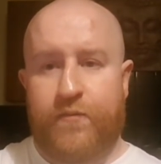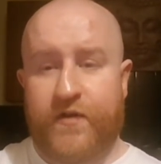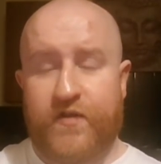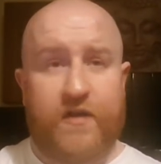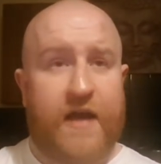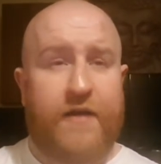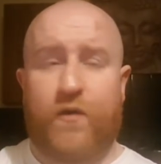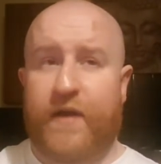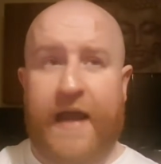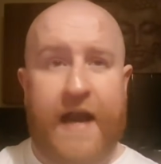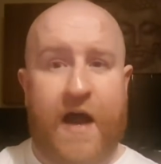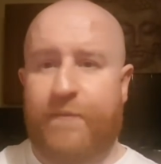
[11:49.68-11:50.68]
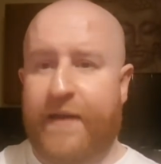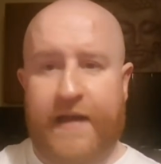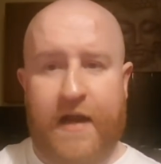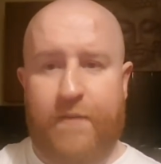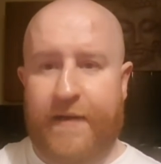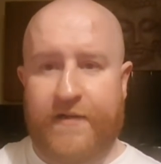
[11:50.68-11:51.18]
Prison, I don't care how big
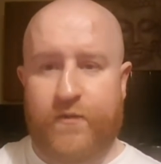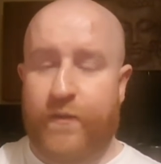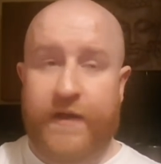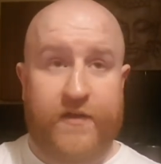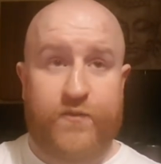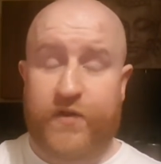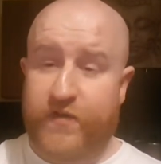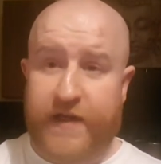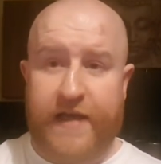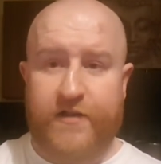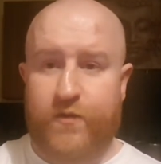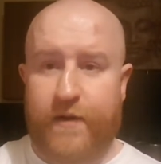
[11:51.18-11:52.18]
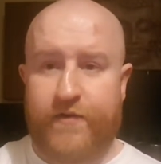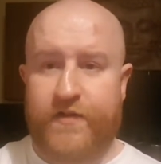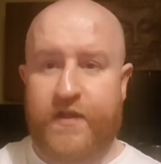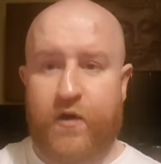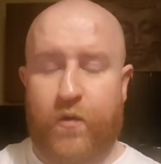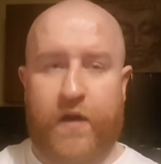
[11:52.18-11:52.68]
and how bad somebody is, prison gets to every
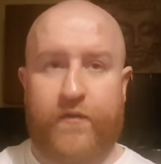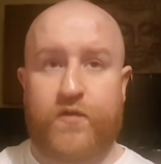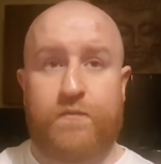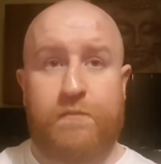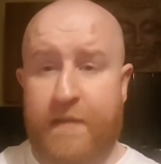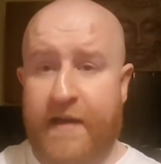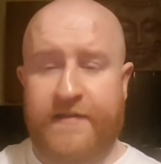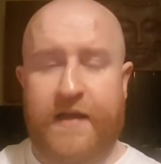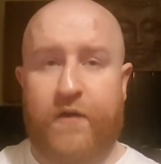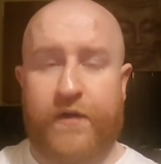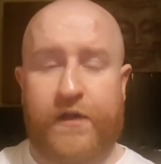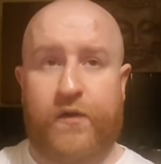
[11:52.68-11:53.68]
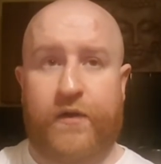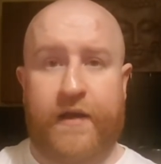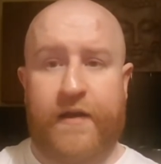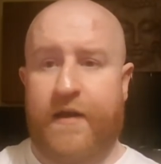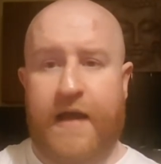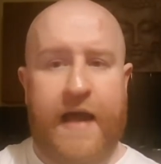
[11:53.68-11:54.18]
single one of us, myself
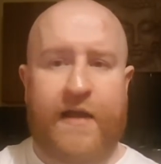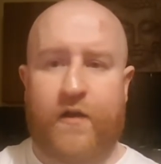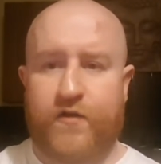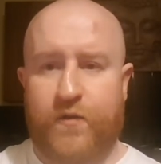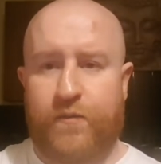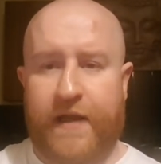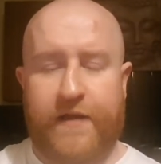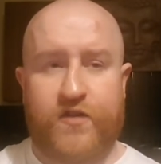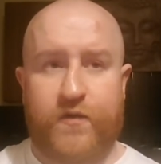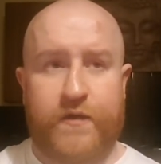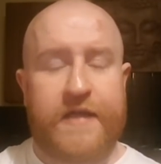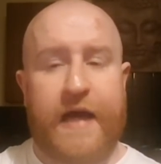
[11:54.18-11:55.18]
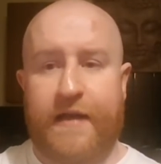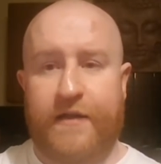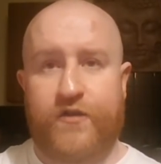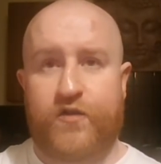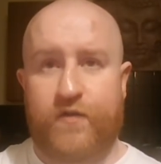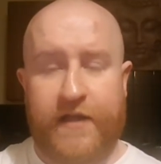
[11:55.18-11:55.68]
included. I contemplated suicide
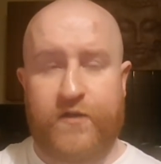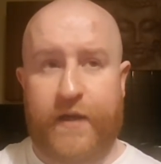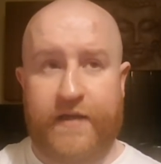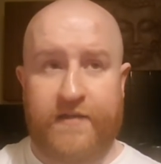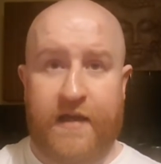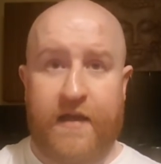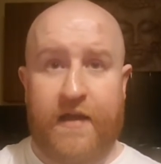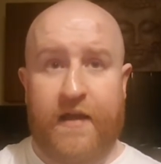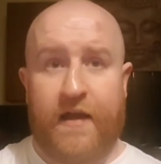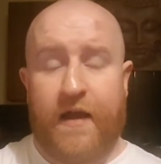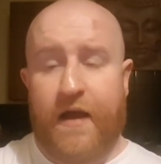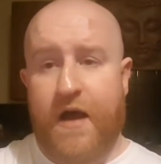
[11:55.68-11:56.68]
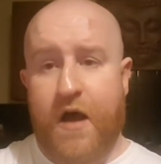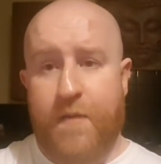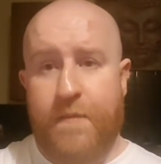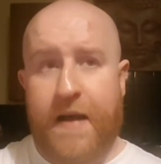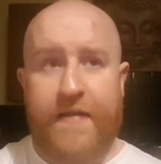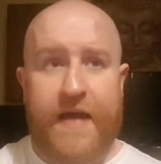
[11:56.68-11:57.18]
in strange ways.
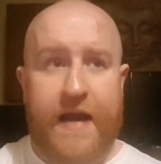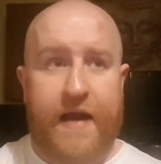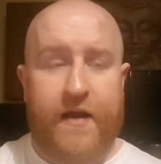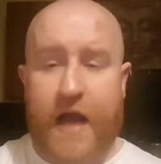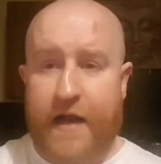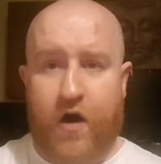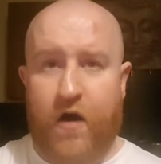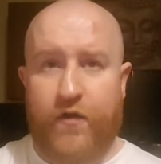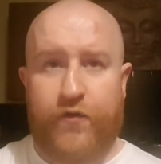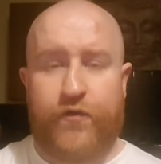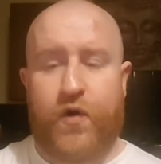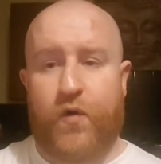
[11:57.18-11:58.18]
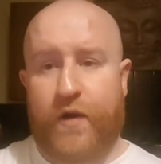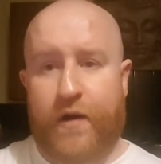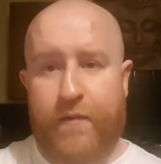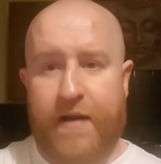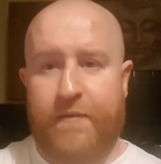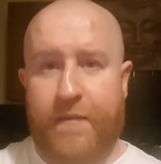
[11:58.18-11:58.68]
And then I got on the phone, I
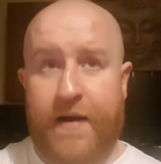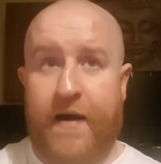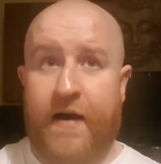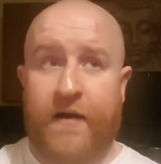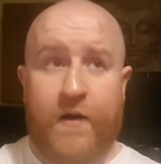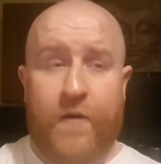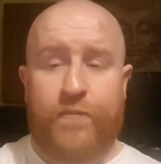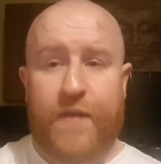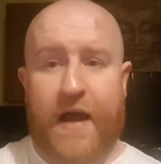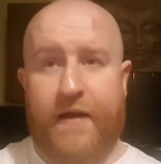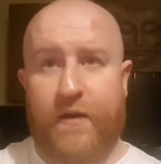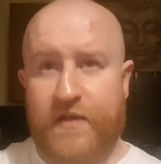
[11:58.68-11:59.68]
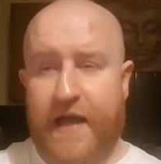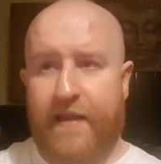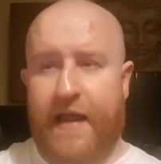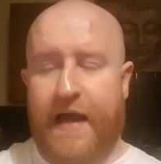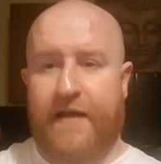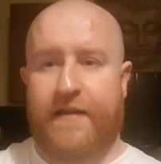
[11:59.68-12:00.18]
rang my ma, and it was
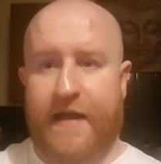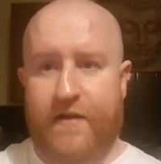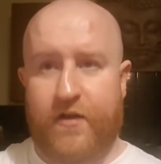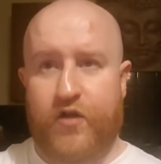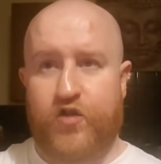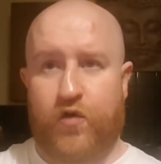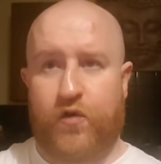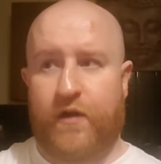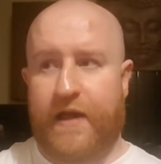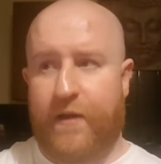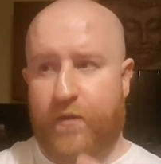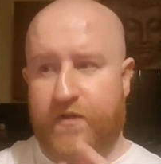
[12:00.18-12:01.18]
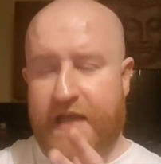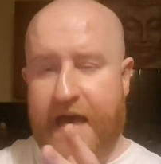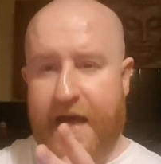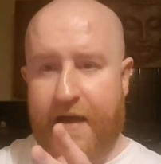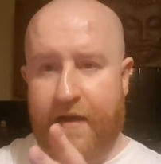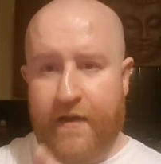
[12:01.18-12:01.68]
that light at the end of the tunnel. It was
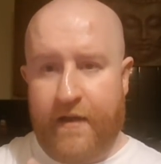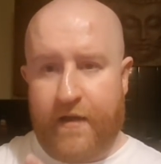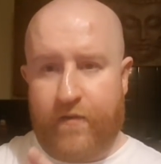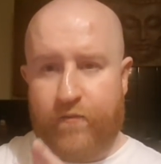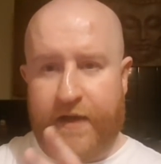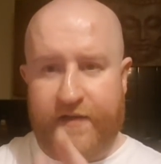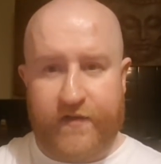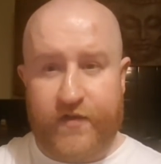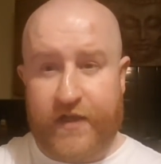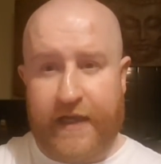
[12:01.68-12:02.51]
that reason